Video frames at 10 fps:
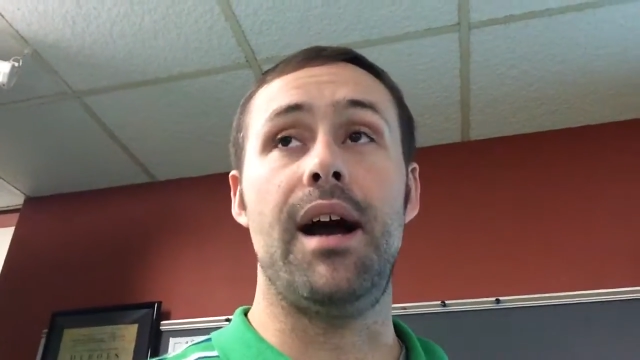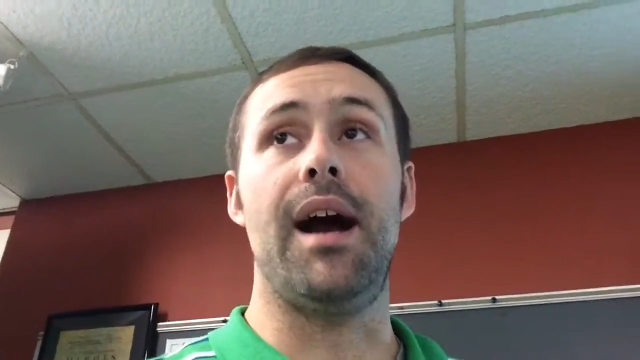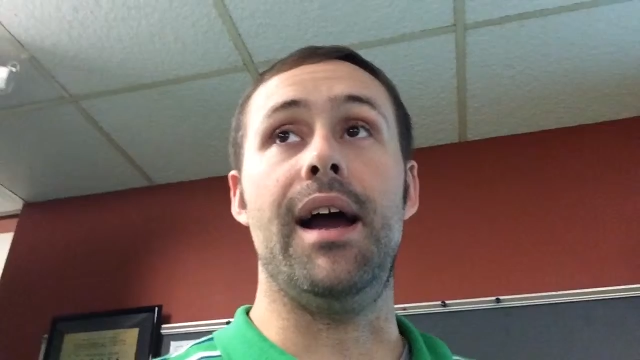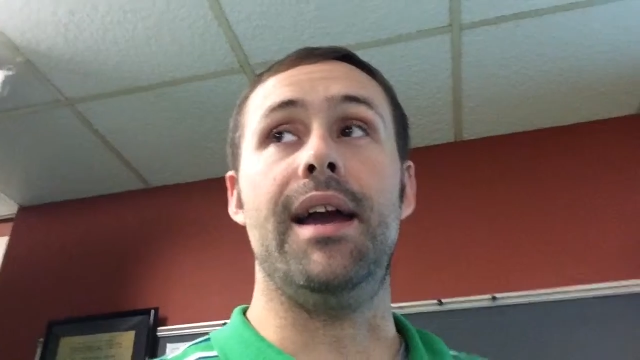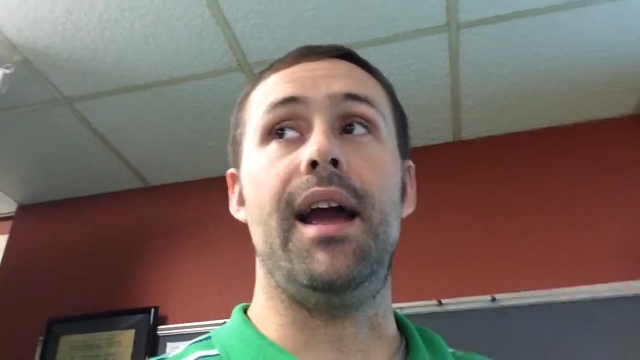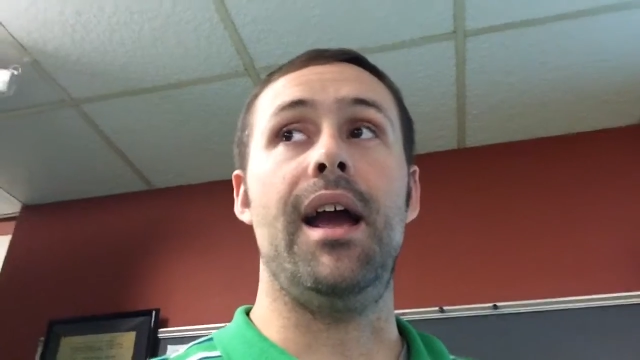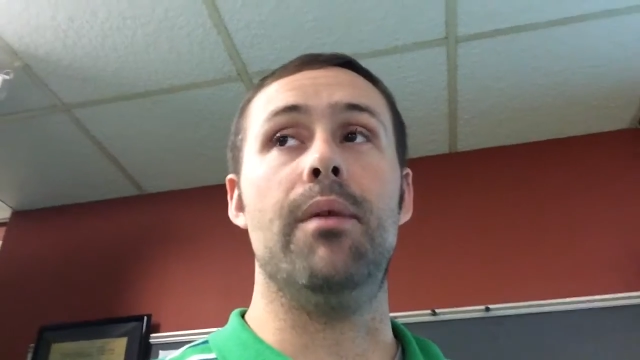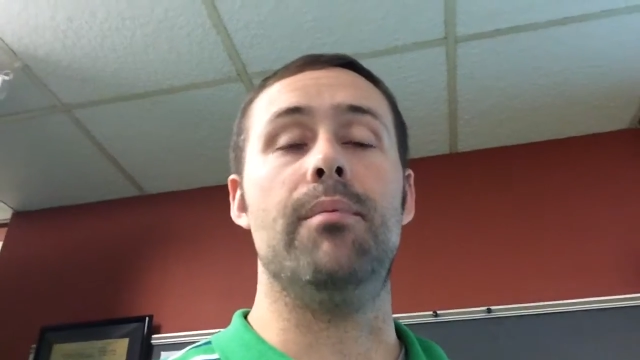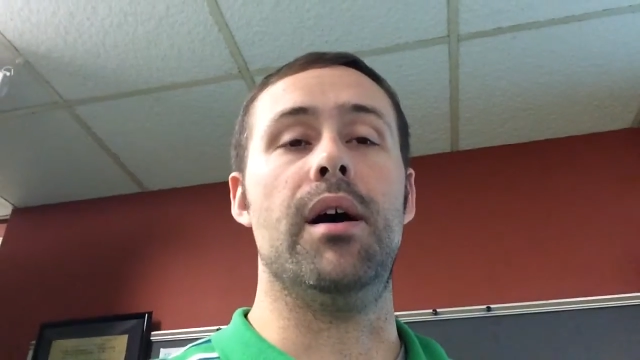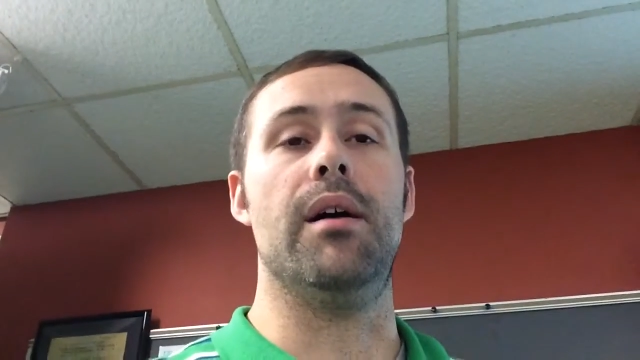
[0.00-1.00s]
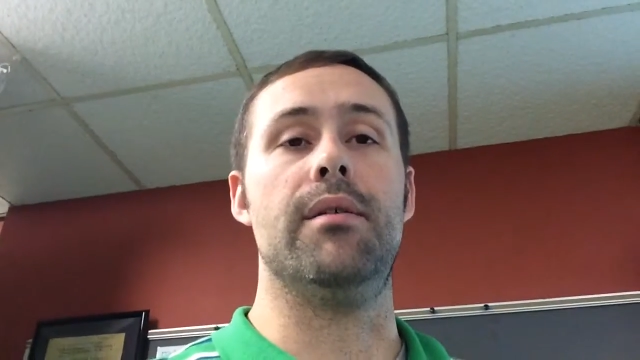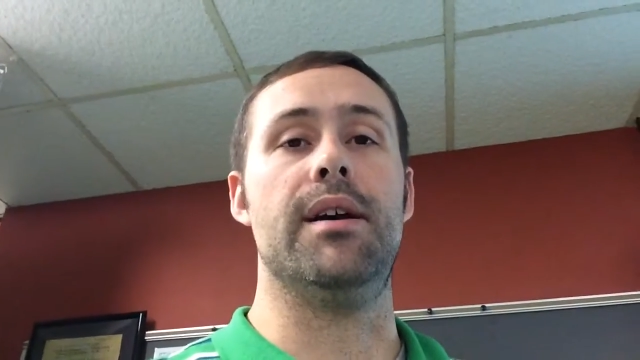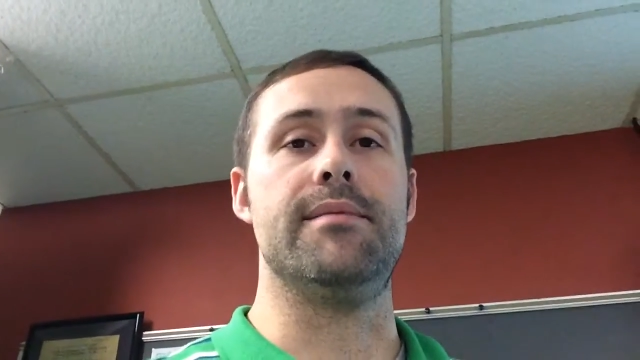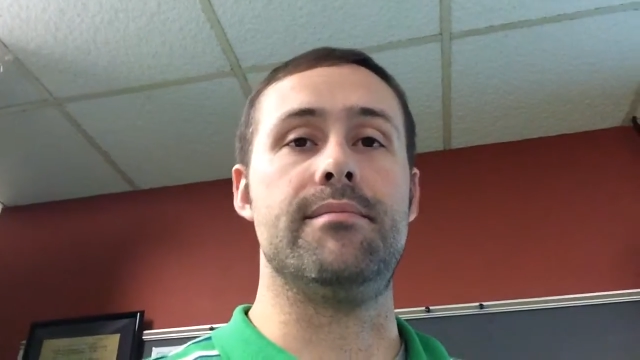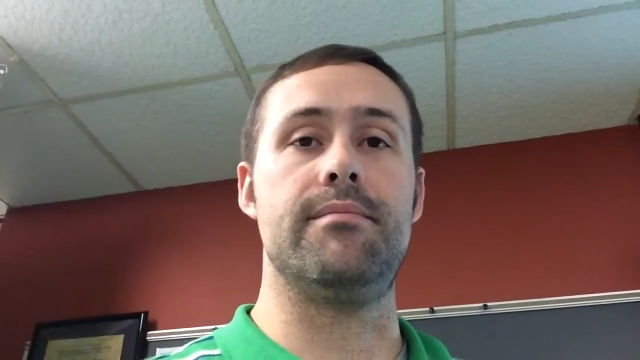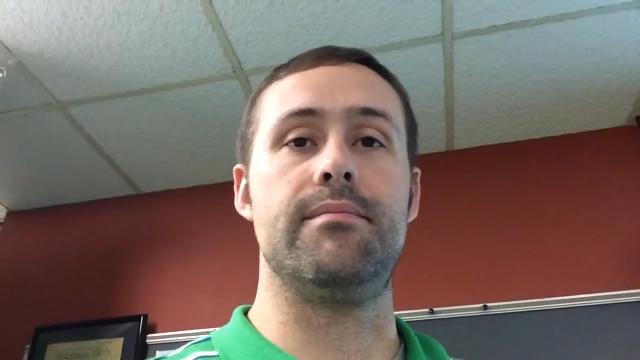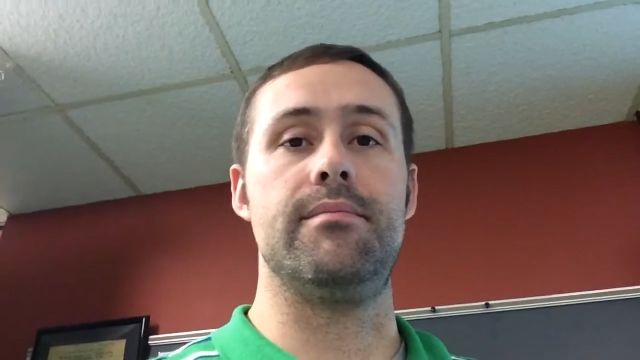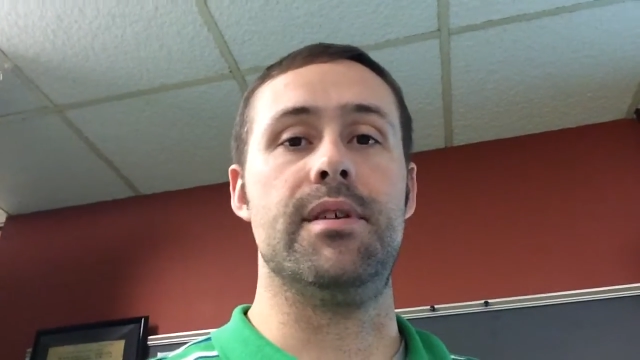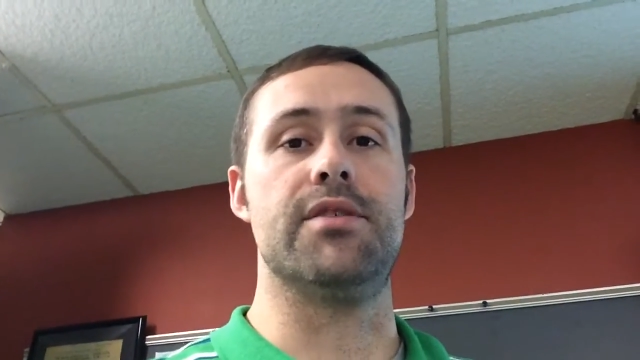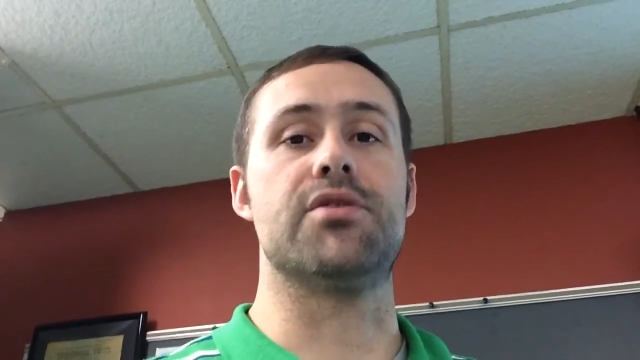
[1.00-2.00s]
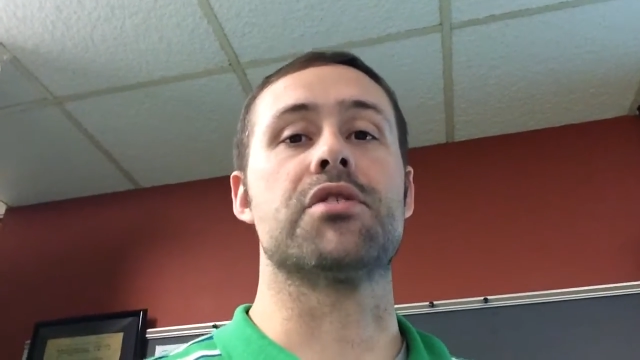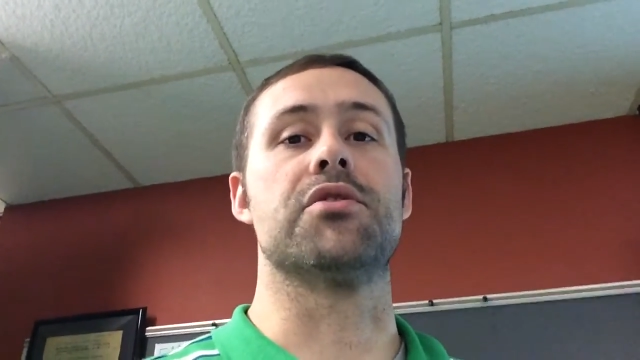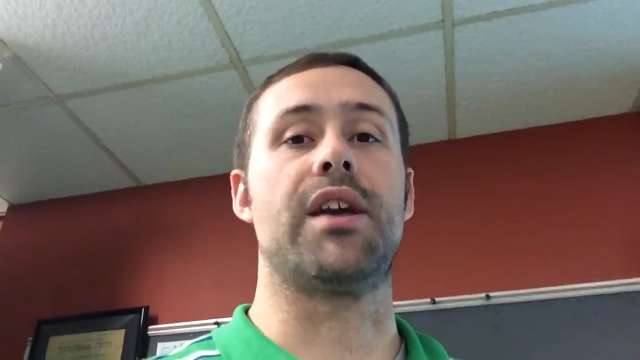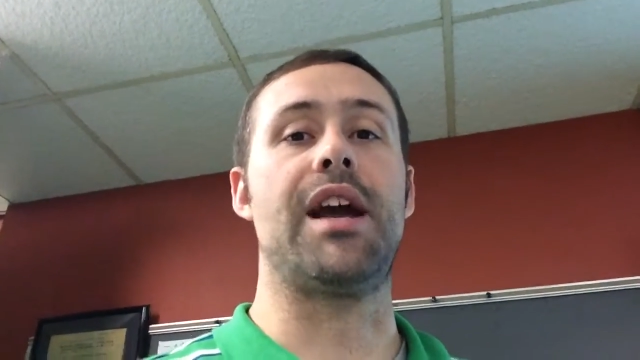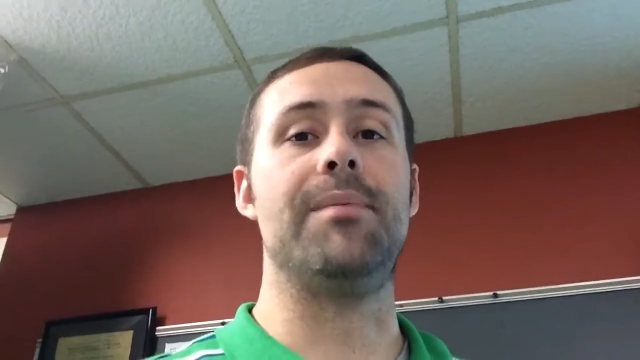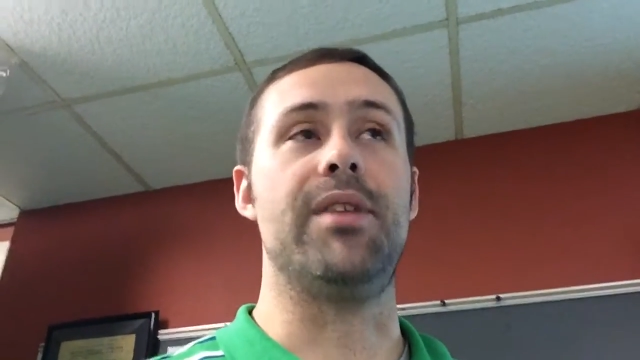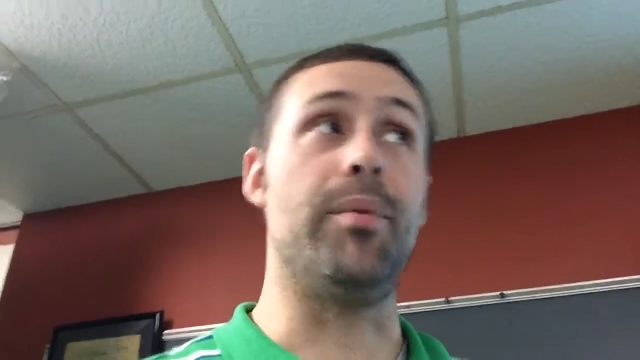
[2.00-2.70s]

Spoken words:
I am at Instructional Cabinet.